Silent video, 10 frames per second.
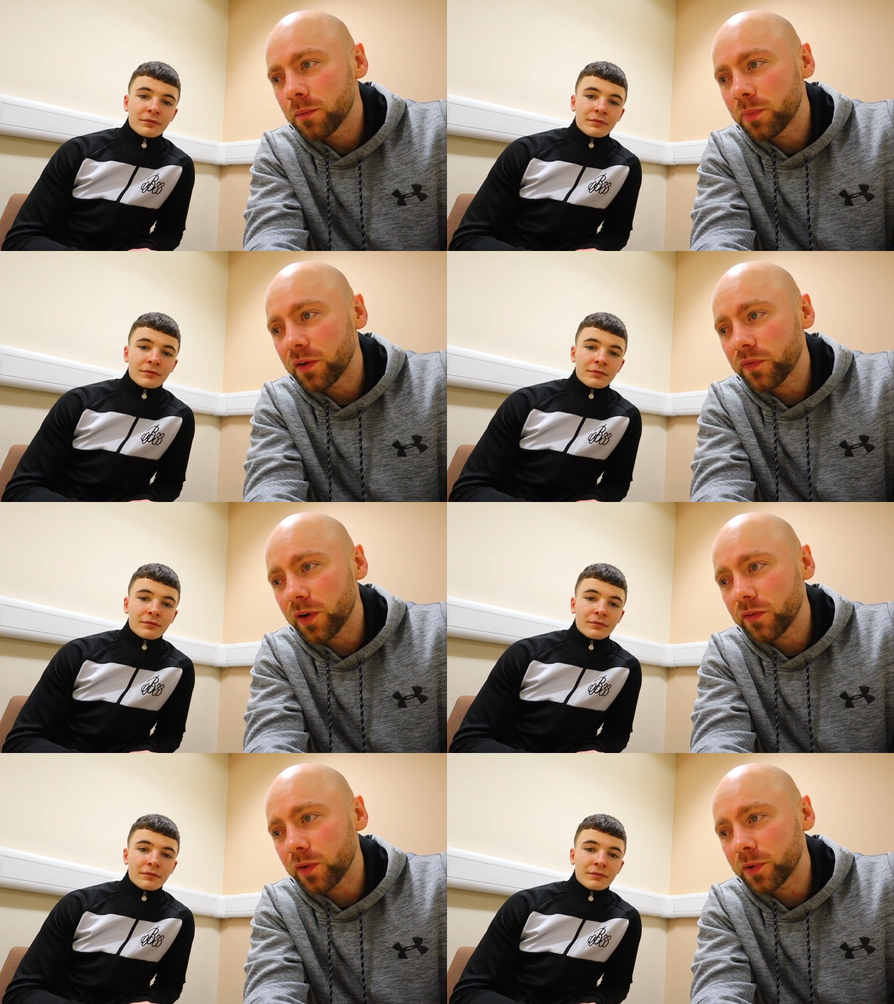Speaker 1: But
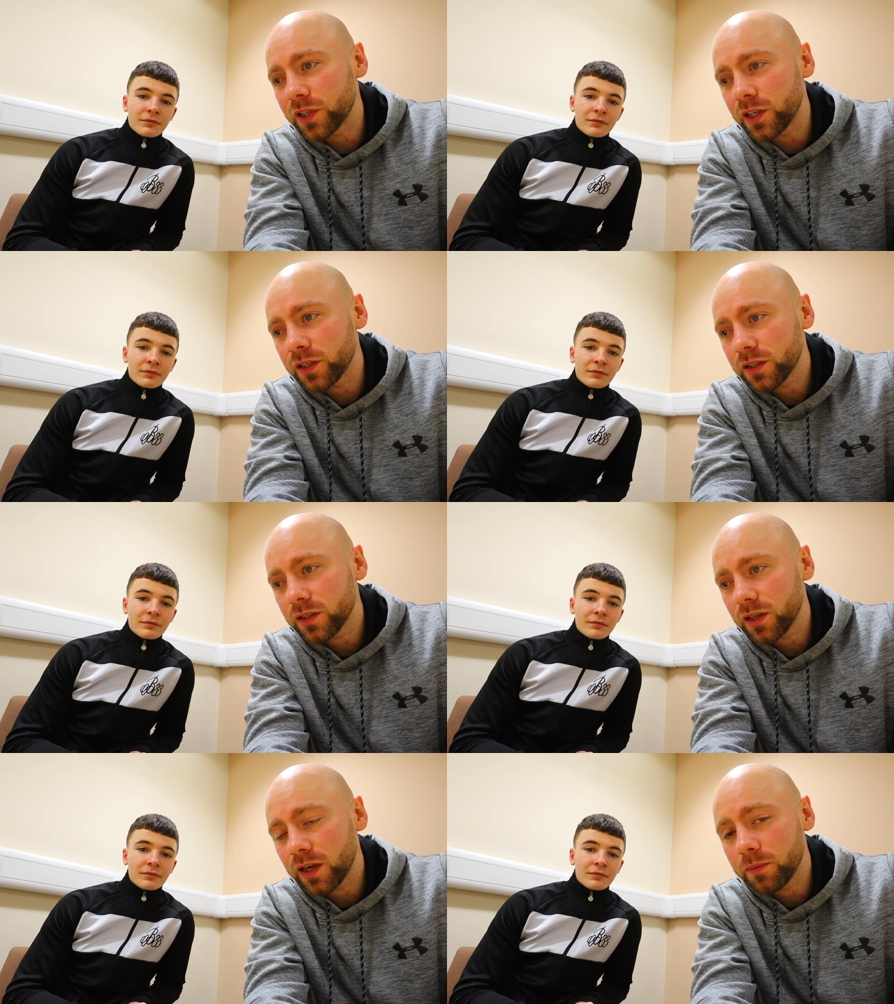for everybody
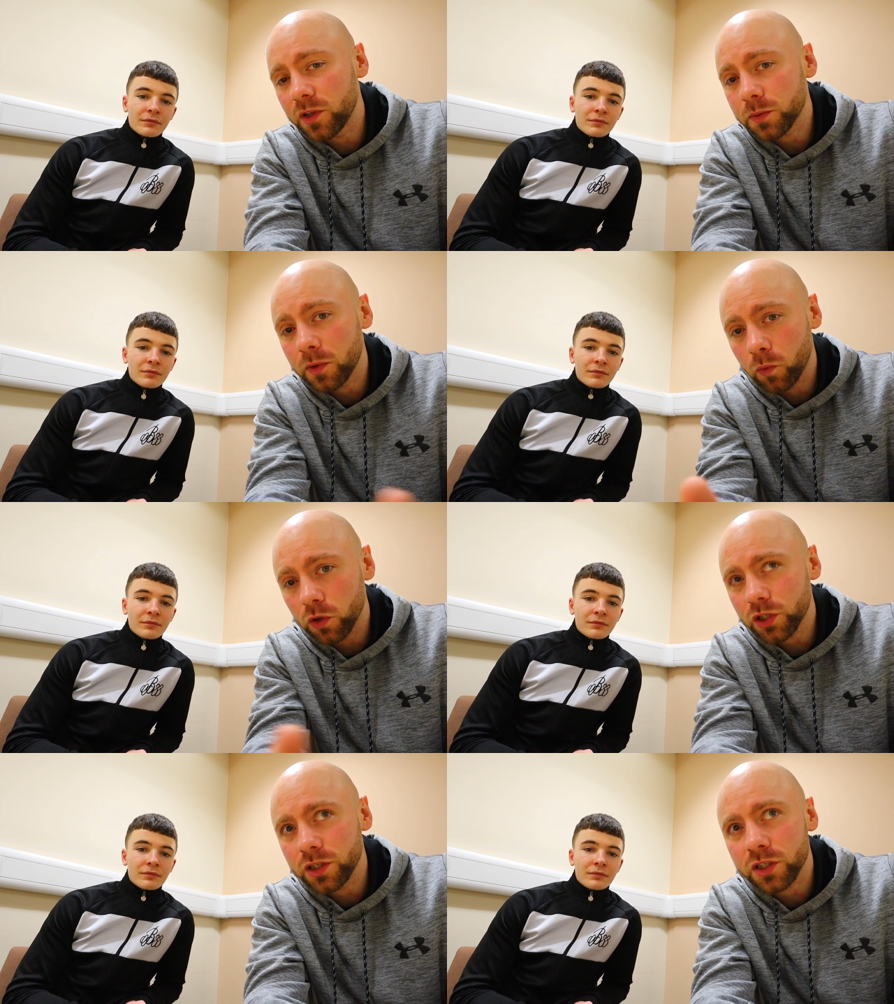um, that's been
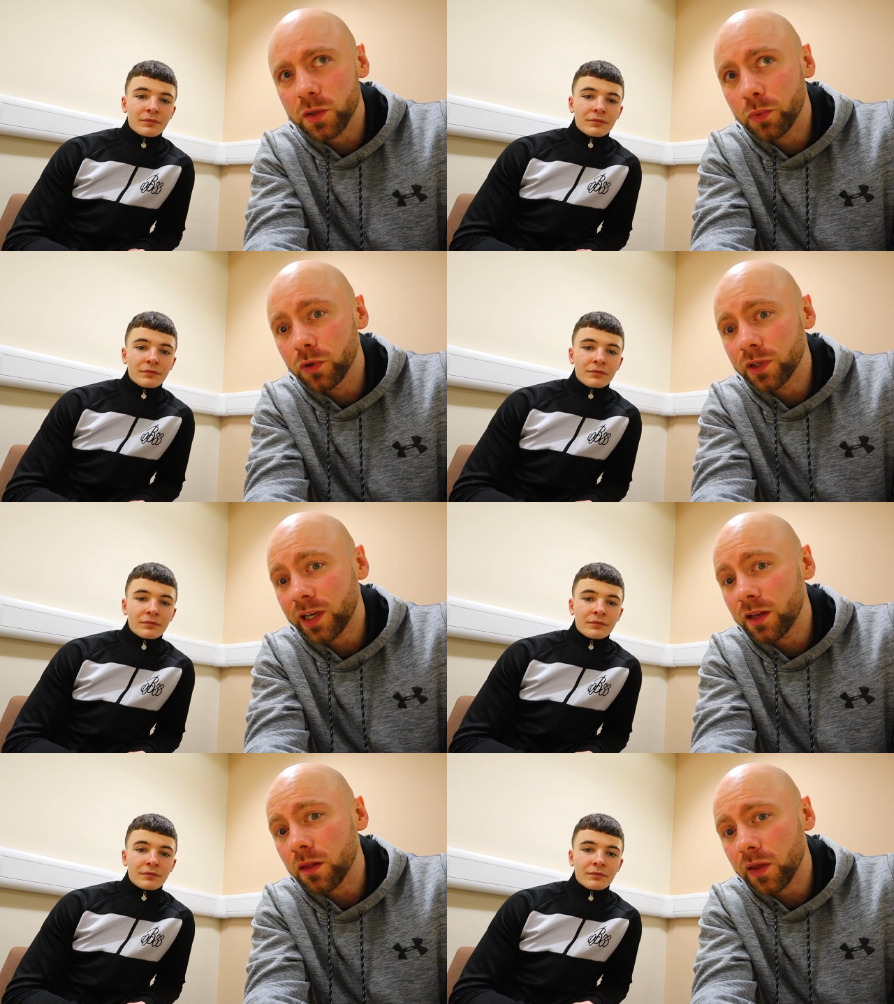watching and supporting
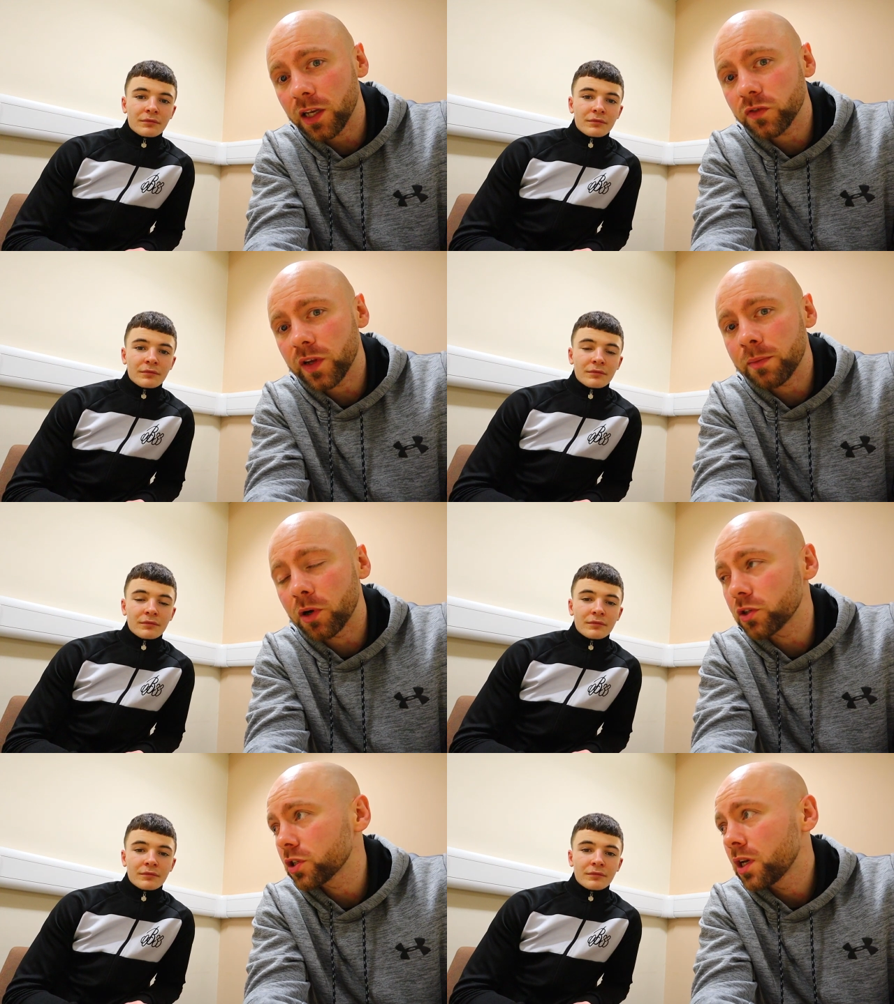again, thanks very
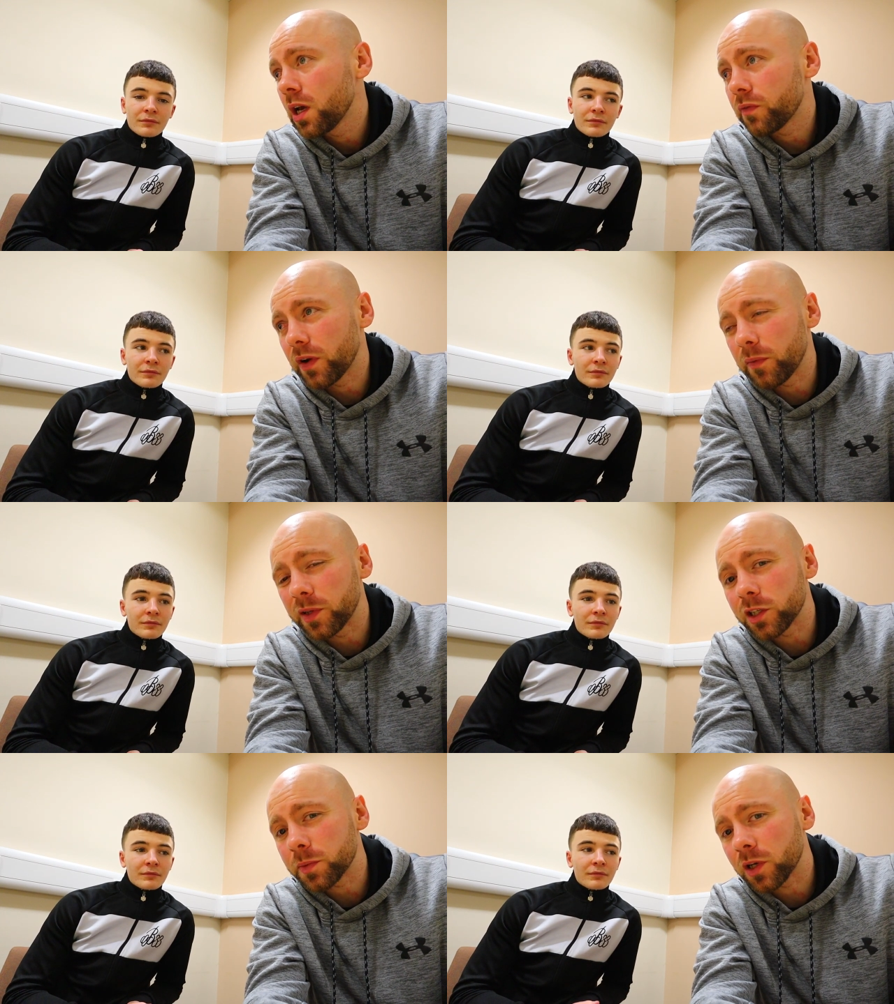much. For
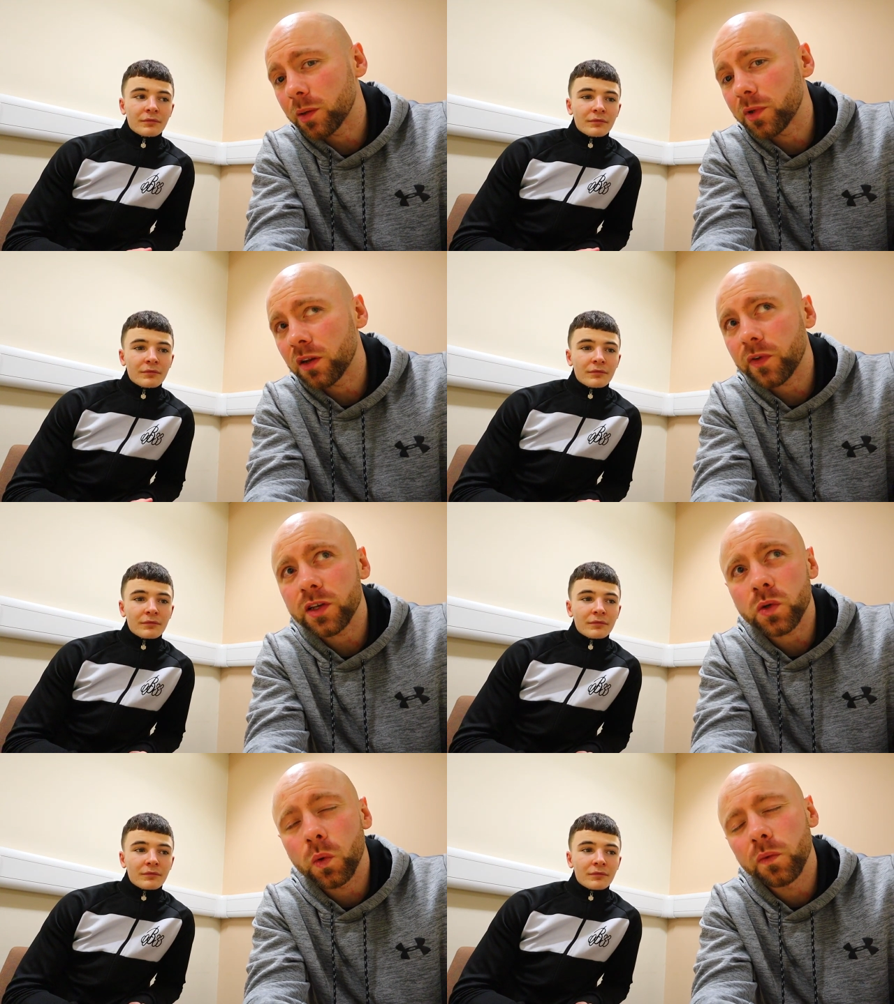everybody that's been coming to the
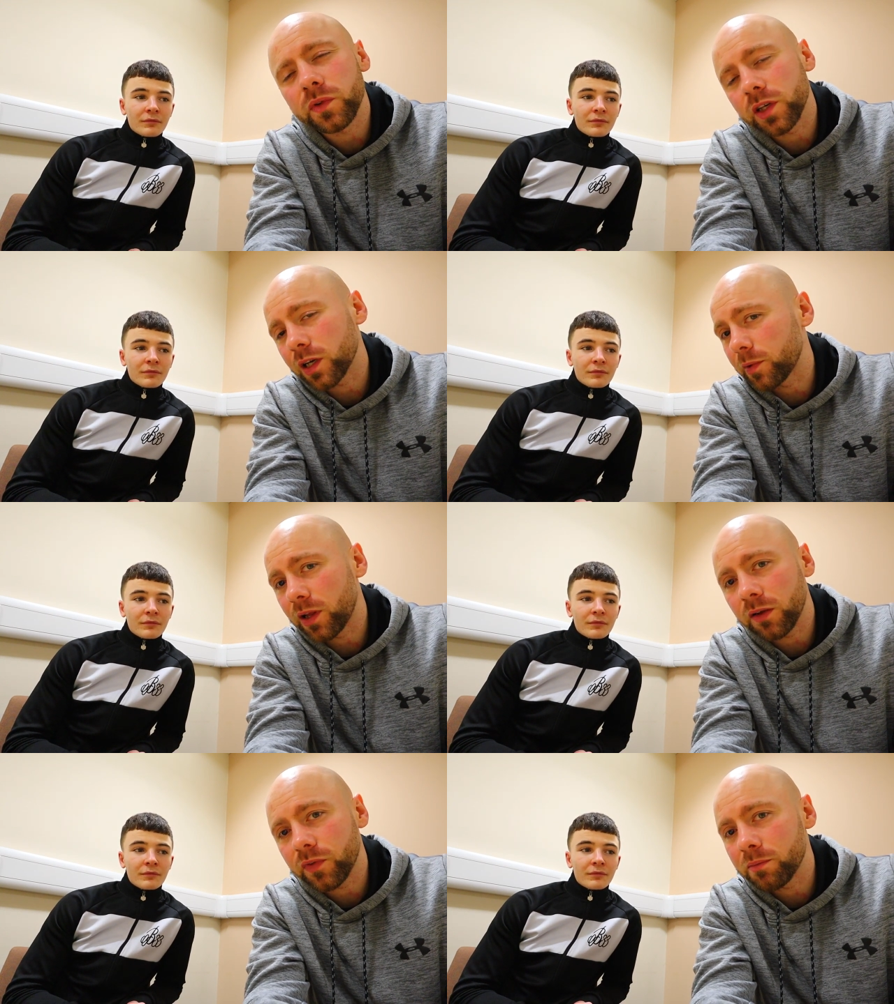fights, hopefully come
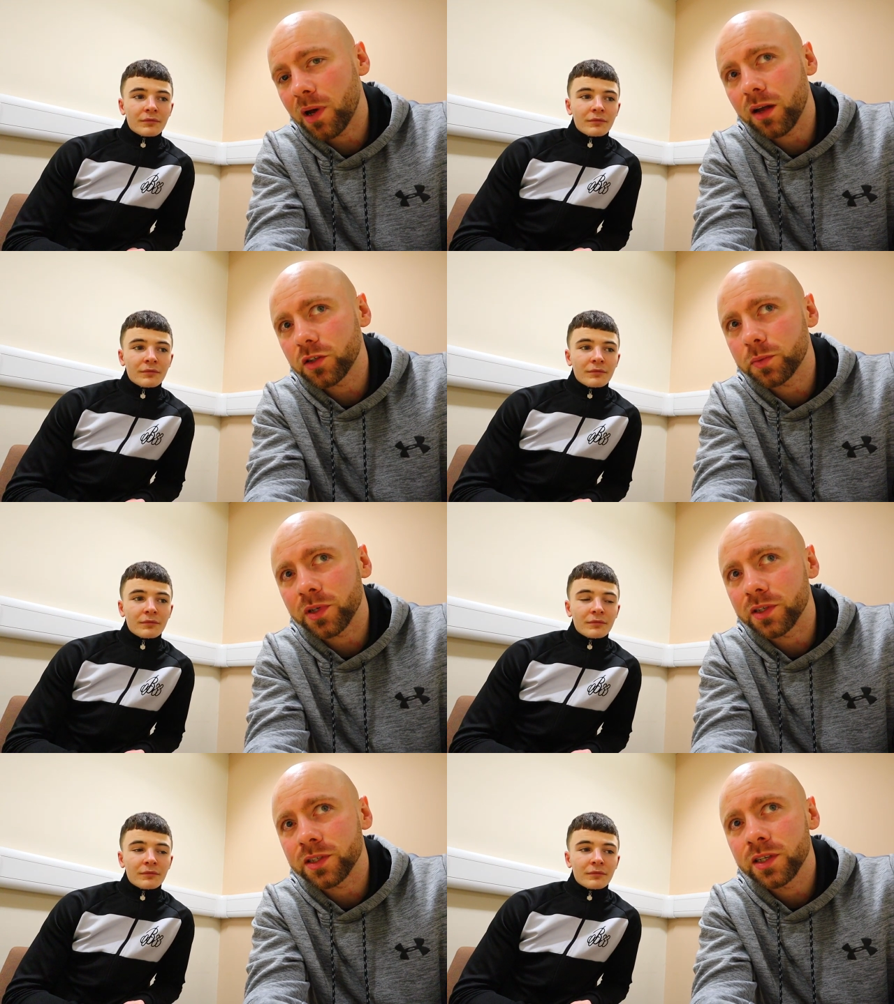along for March
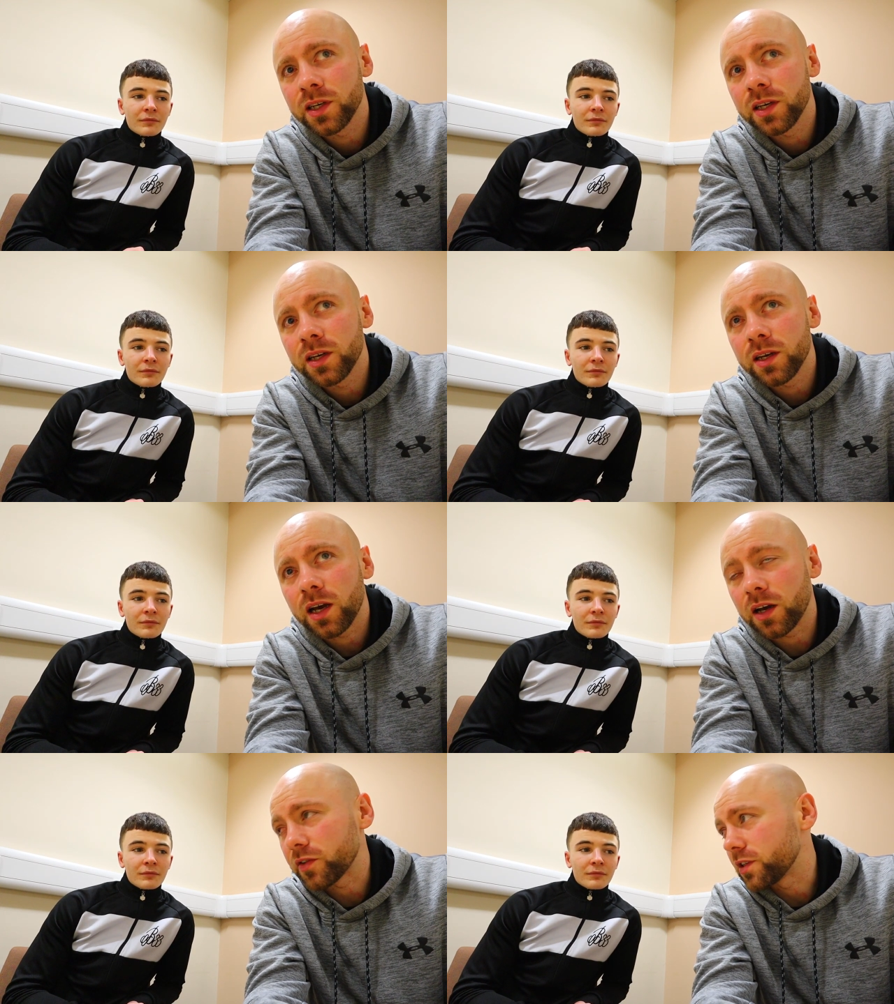because
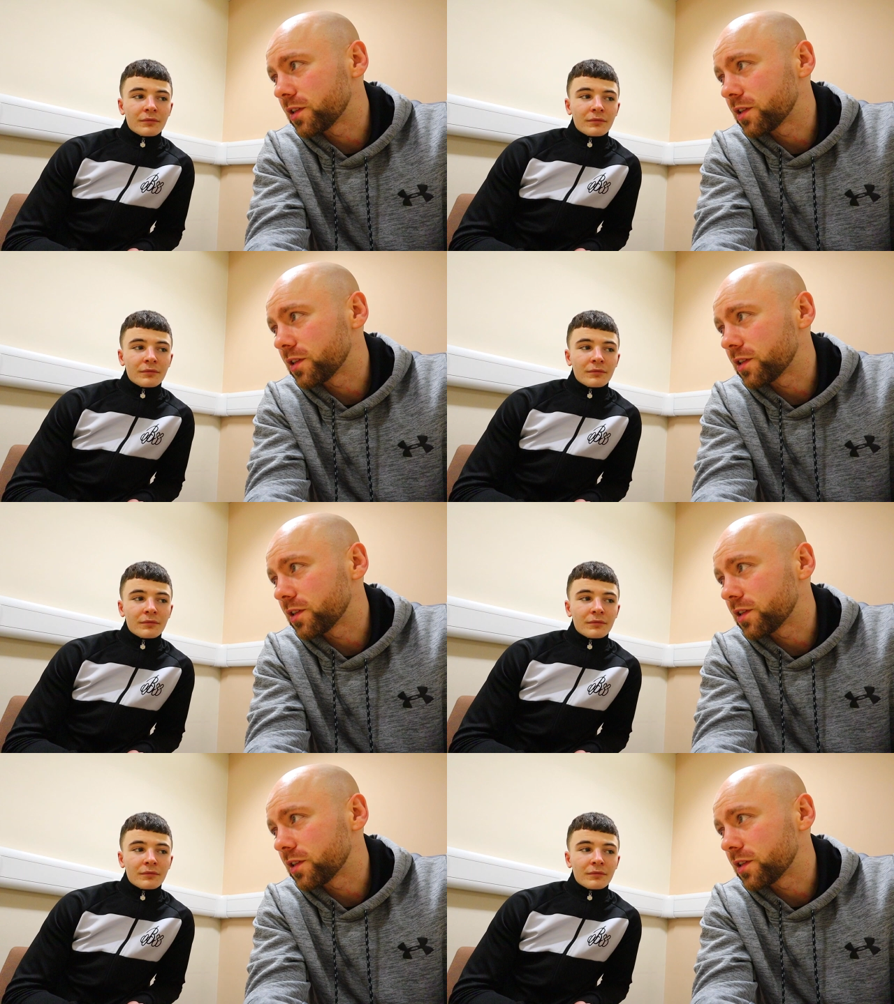I really